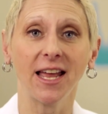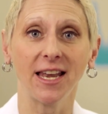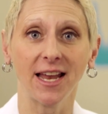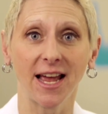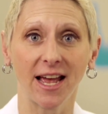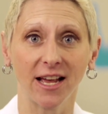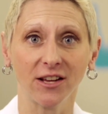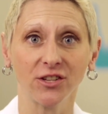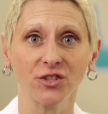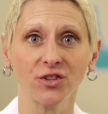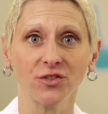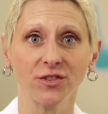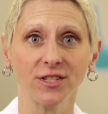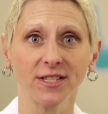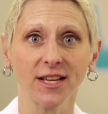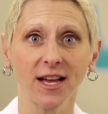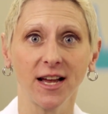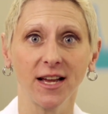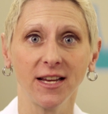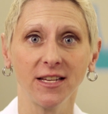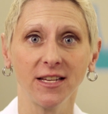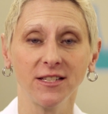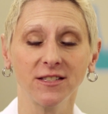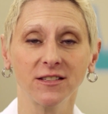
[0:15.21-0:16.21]
and
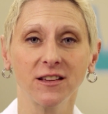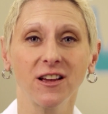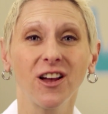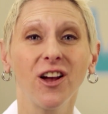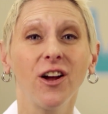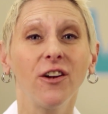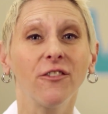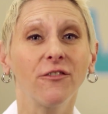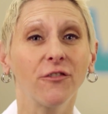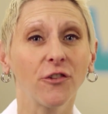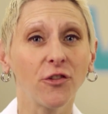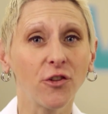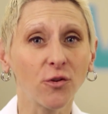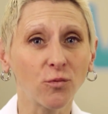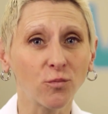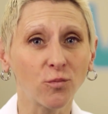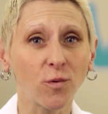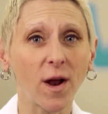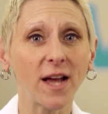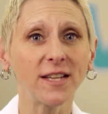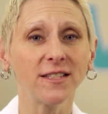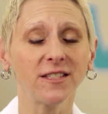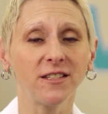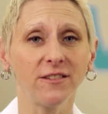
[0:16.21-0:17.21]
exercise for the
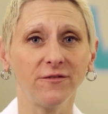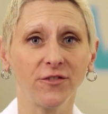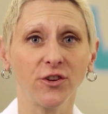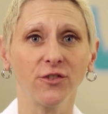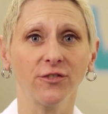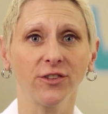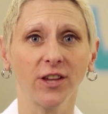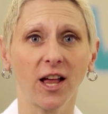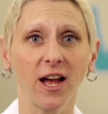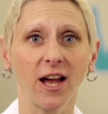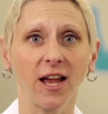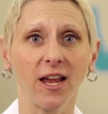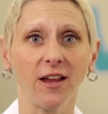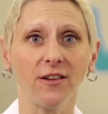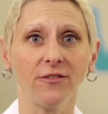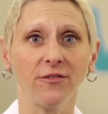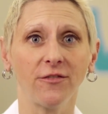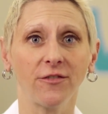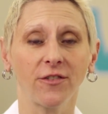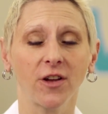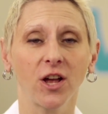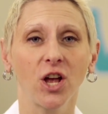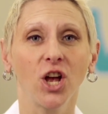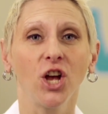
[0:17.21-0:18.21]
rest of your
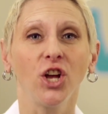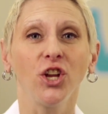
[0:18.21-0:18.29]
life,